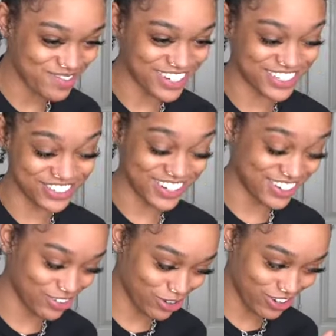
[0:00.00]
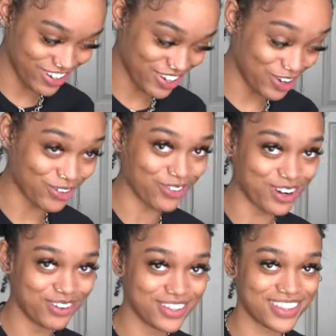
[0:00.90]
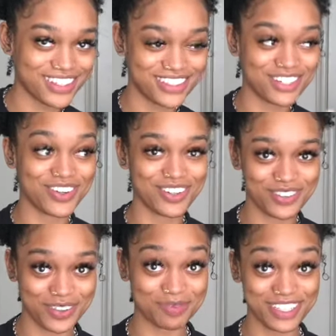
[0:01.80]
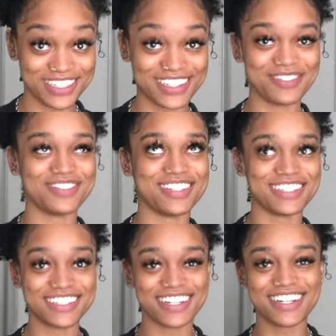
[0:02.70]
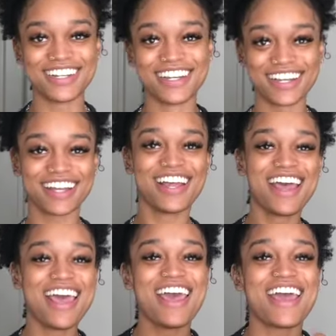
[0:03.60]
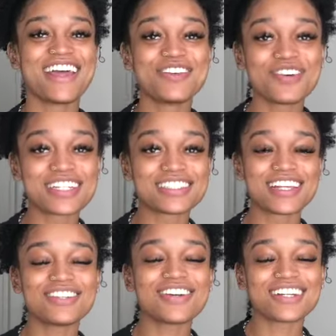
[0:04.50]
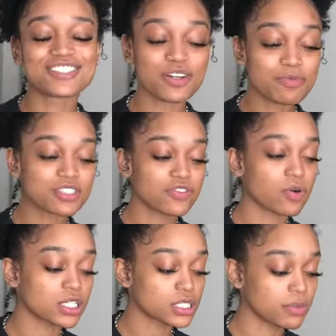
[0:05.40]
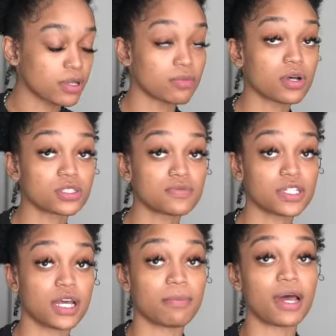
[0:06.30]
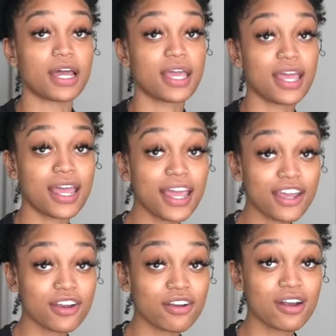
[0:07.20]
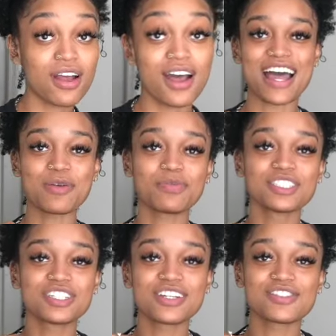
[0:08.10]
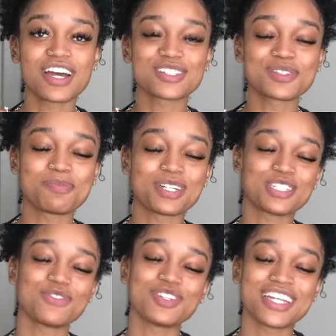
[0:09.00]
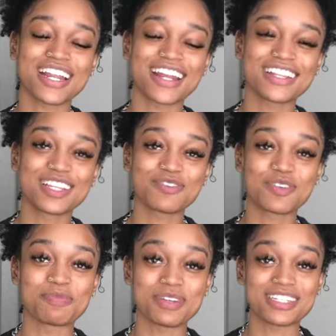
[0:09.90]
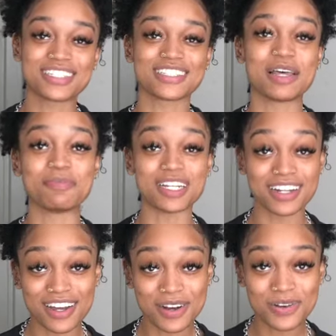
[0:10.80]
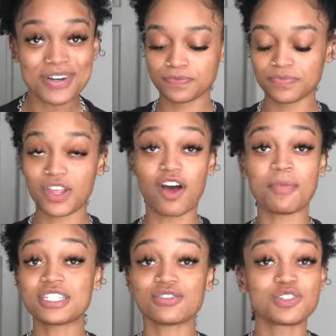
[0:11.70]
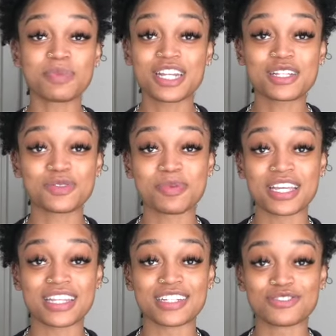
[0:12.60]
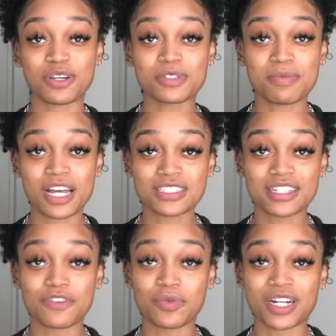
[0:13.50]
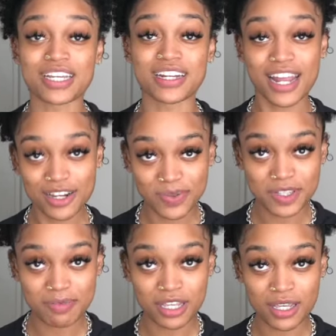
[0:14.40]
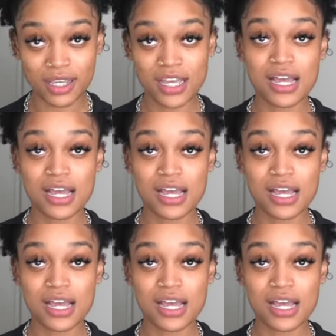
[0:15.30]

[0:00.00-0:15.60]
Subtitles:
but you know, growth is the growth for me. But anyways, thank you guys so much for watching me impulsively down my hair. I appreciate you guys so much. If you need anything from me, just let me know. All my social medias will be in the description box if you want to connect with me.